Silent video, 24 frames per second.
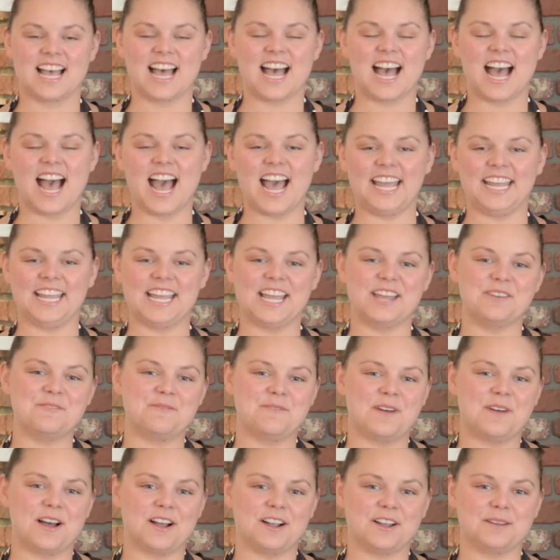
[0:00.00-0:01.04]
Hi, and
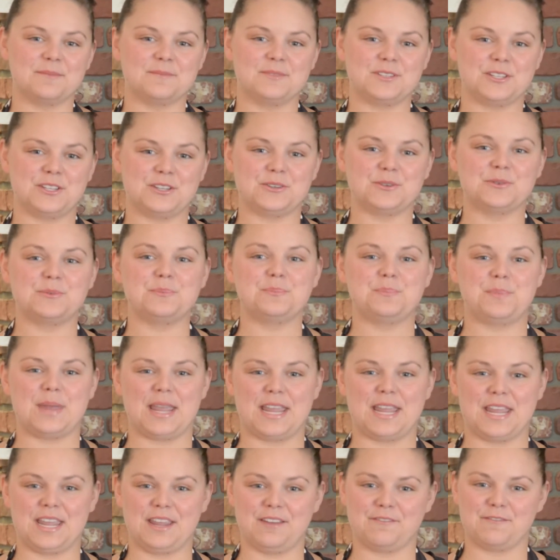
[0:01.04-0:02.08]
welcome to
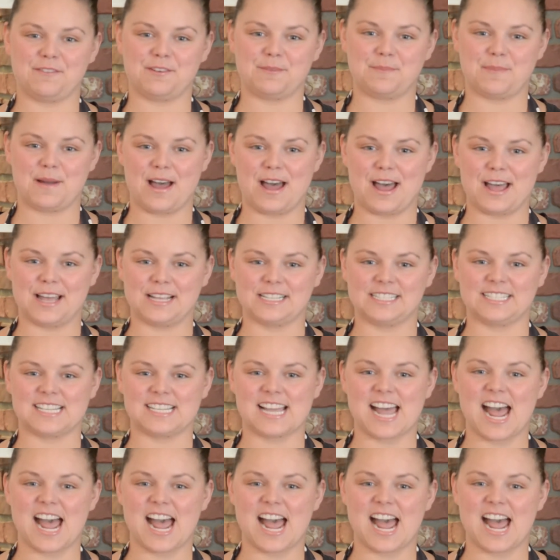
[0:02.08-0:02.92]
Baking for Paws.